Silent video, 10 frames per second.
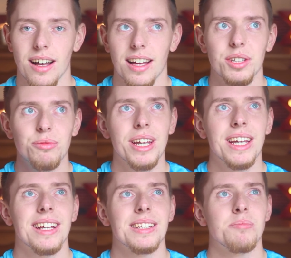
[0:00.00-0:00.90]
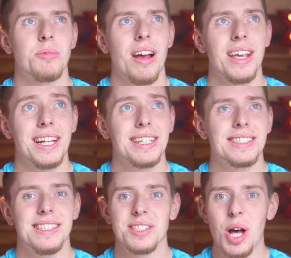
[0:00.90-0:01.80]
And the rain has
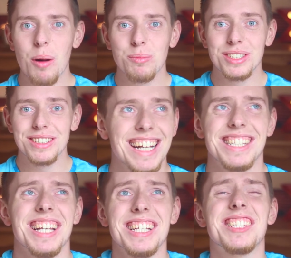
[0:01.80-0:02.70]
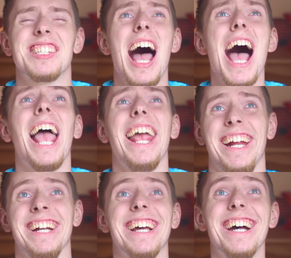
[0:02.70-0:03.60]
miraculously stopped. It's a
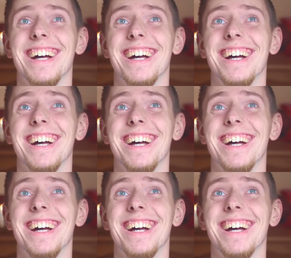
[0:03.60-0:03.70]
sign!